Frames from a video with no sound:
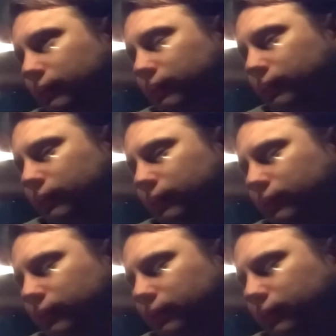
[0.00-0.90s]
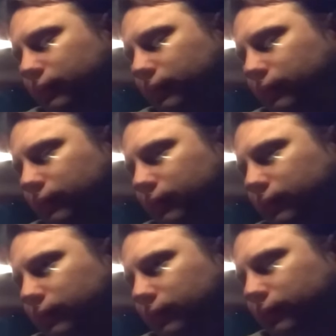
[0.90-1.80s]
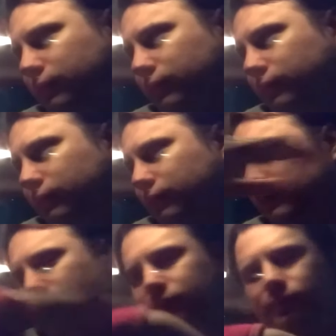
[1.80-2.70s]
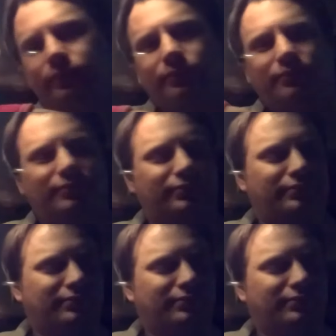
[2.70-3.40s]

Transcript: No words are spoken by the person on screen.